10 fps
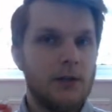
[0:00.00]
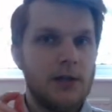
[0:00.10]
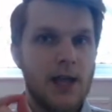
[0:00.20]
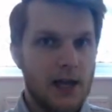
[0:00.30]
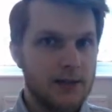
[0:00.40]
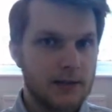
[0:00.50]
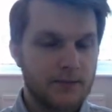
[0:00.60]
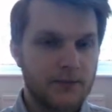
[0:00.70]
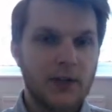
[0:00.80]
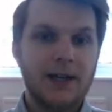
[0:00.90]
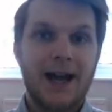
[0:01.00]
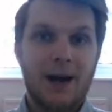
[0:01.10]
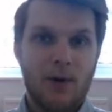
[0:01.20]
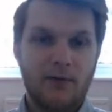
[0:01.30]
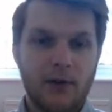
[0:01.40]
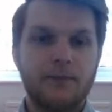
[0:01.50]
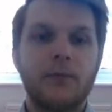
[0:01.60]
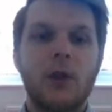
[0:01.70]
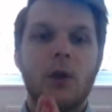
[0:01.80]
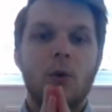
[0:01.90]
Yes. However,
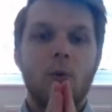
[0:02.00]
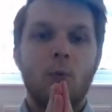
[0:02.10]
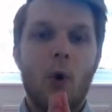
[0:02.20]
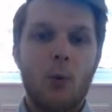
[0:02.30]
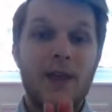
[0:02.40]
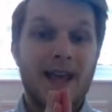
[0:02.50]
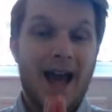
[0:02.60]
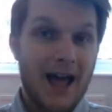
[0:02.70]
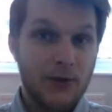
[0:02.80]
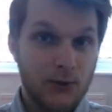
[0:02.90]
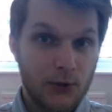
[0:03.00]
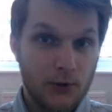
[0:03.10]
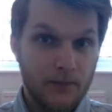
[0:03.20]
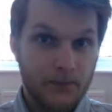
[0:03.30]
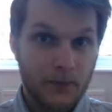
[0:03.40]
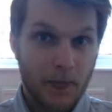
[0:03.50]
what we can do